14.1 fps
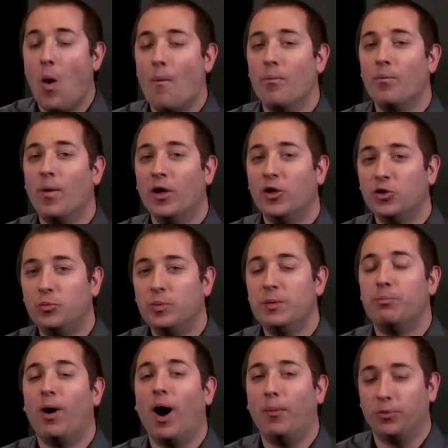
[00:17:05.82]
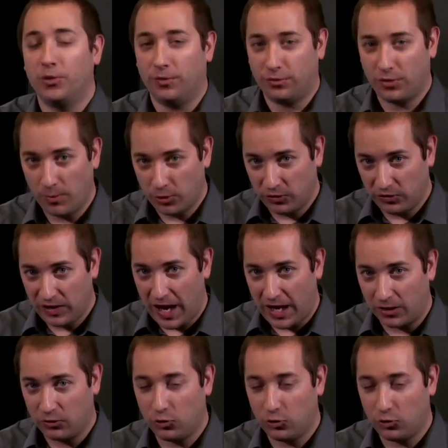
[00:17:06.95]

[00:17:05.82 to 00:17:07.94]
must be popped from the stack.